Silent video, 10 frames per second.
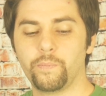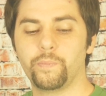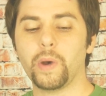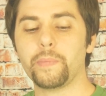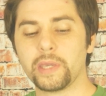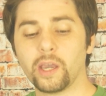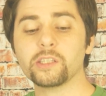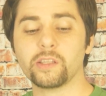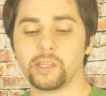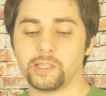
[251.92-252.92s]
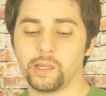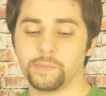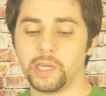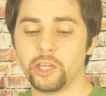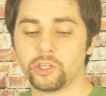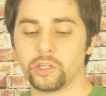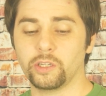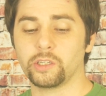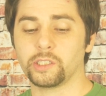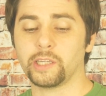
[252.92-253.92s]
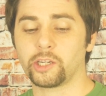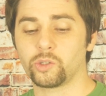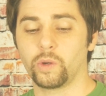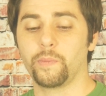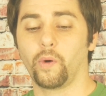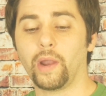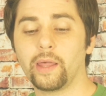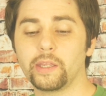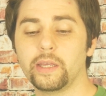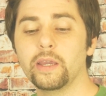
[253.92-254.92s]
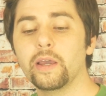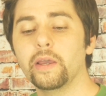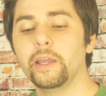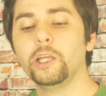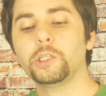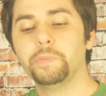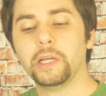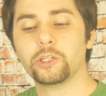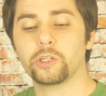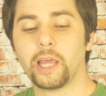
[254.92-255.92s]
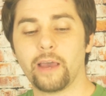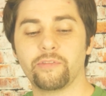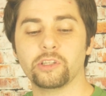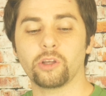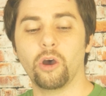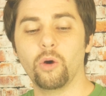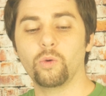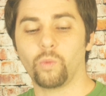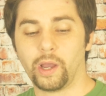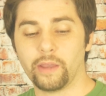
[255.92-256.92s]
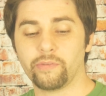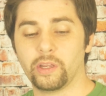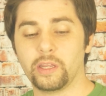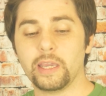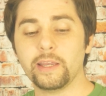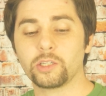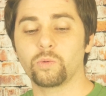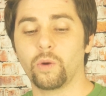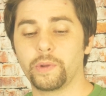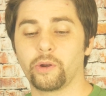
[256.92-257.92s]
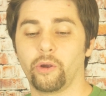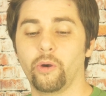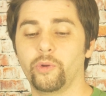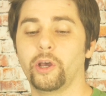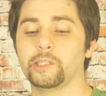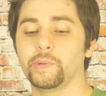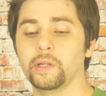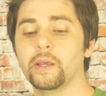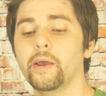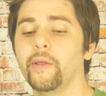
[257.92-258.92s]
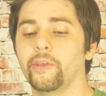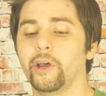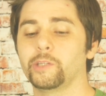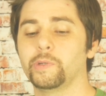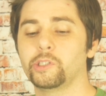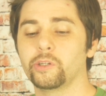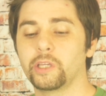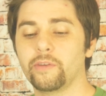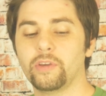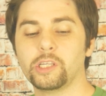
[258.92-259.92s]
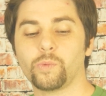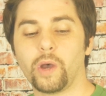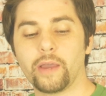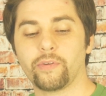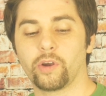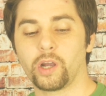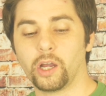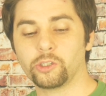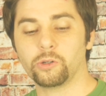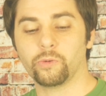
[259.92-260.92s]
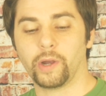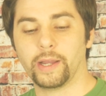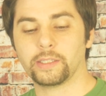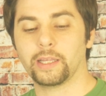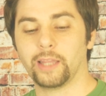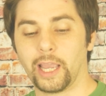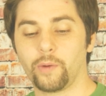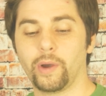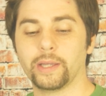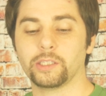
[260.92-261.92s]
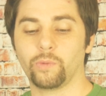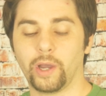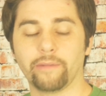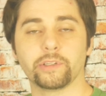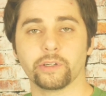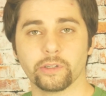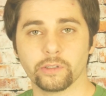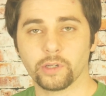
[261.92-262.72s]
But because of the temptation to sexual immorality, each man should have his own wife and each woman her own husband. The husband should give his wife her conjugal rights and likewise the wife to her